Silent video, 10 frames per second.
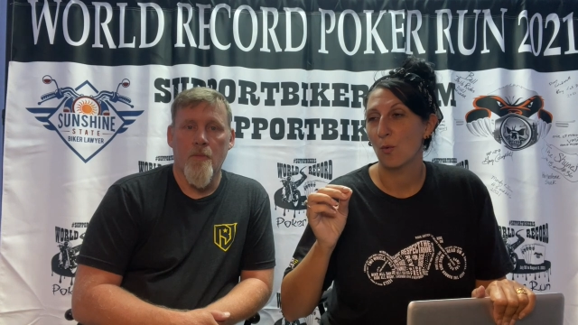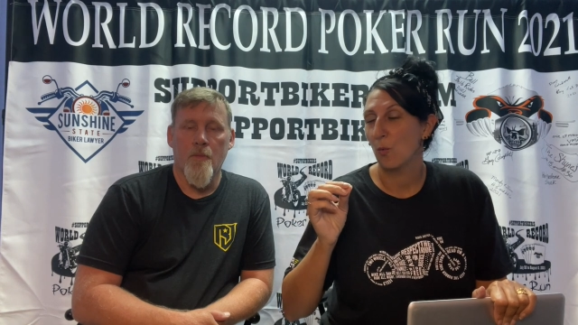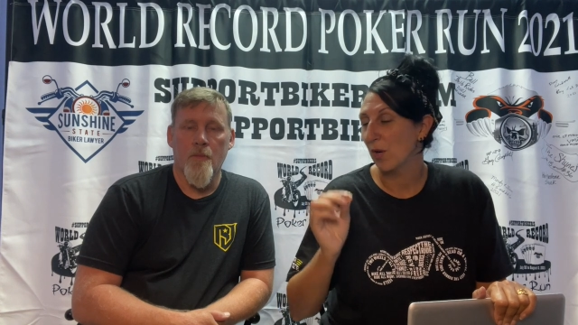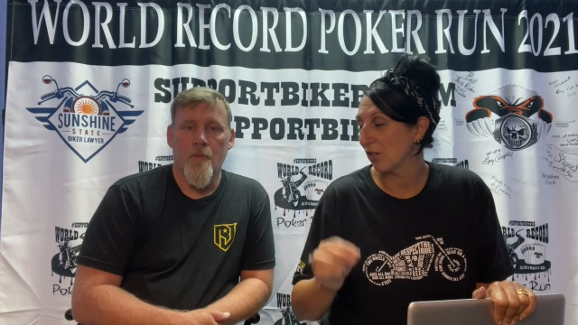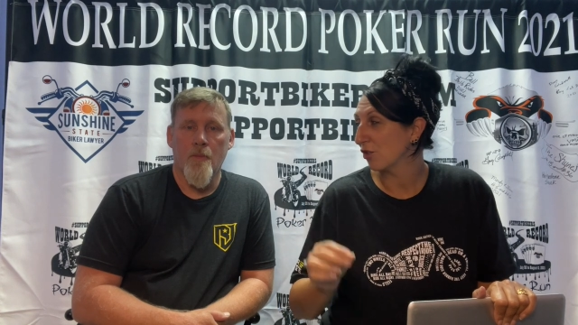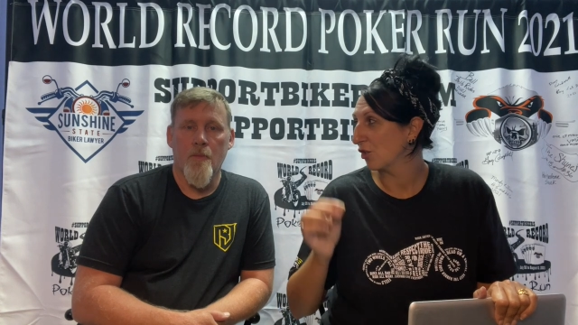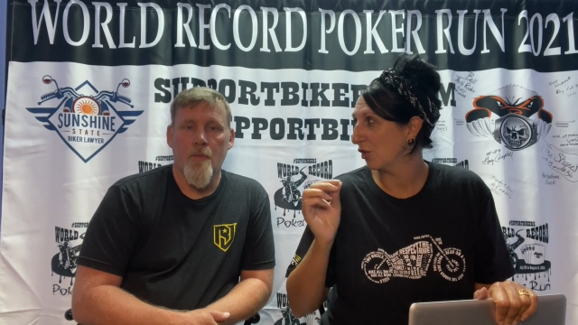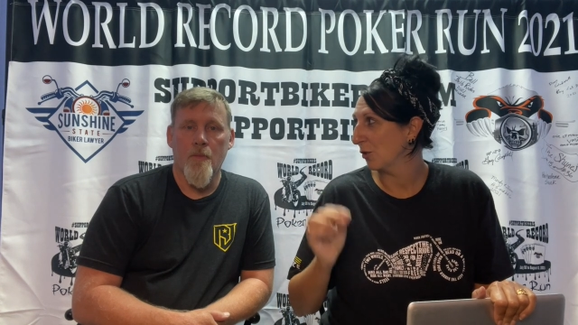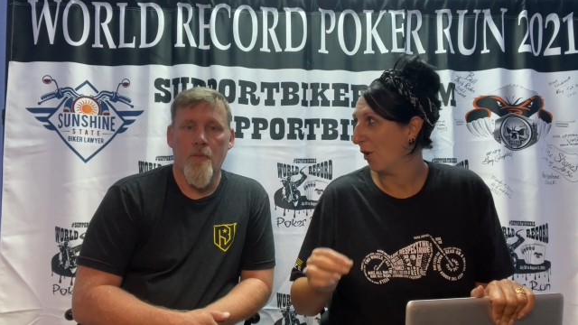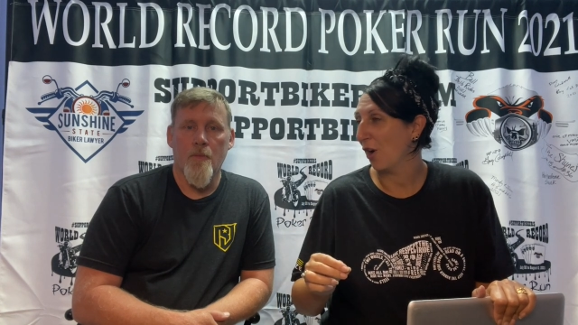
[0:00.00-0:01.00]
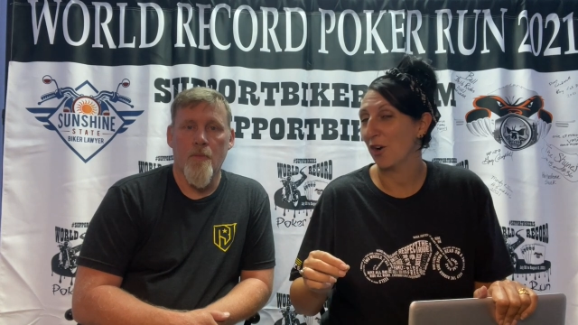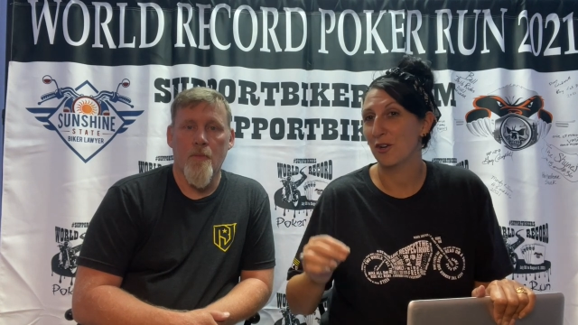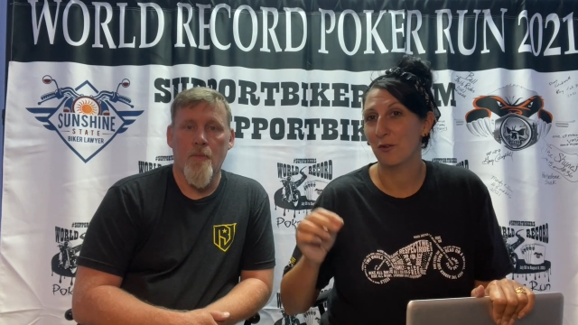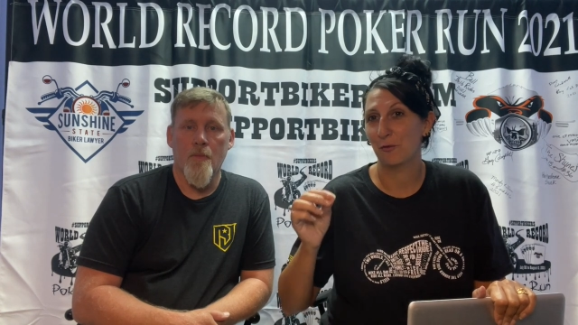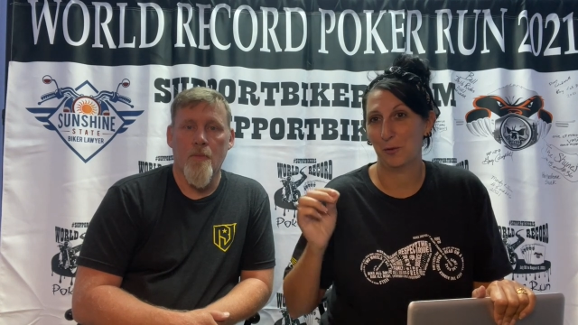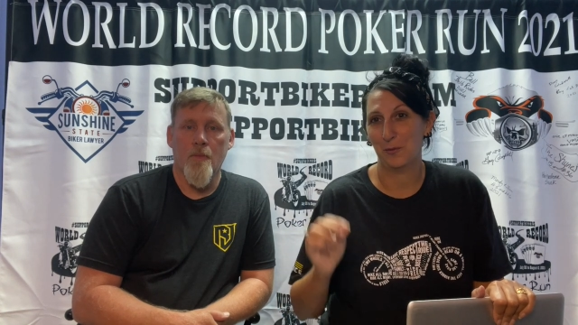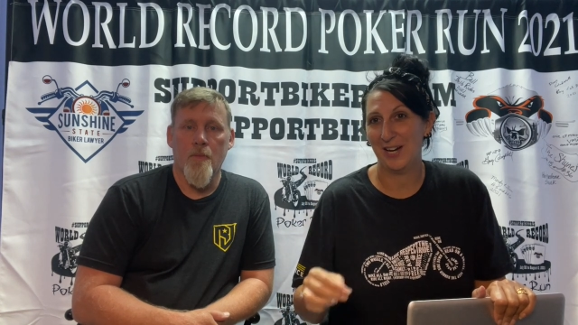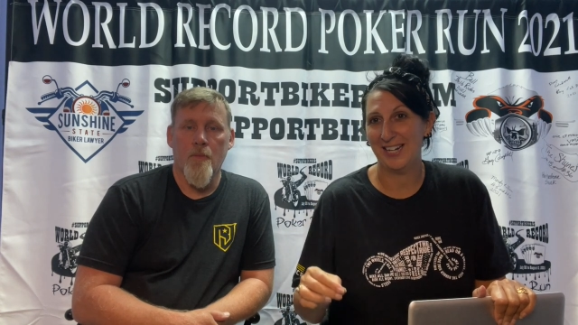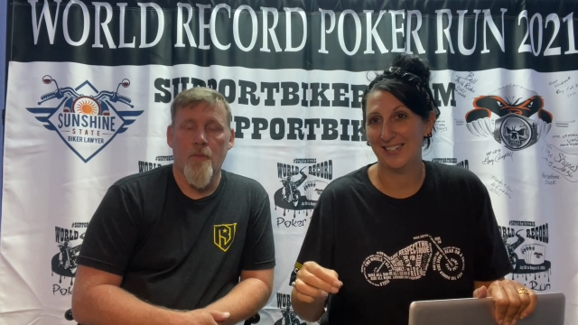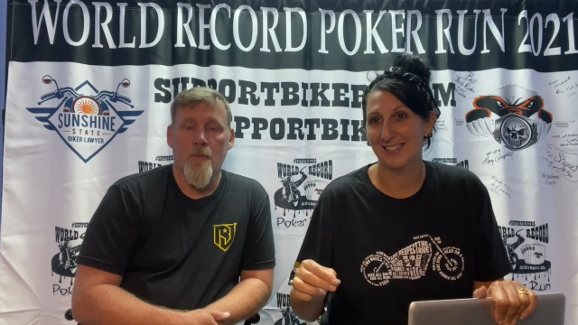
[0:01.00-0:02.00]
Speaker 1: wish too hard for rain.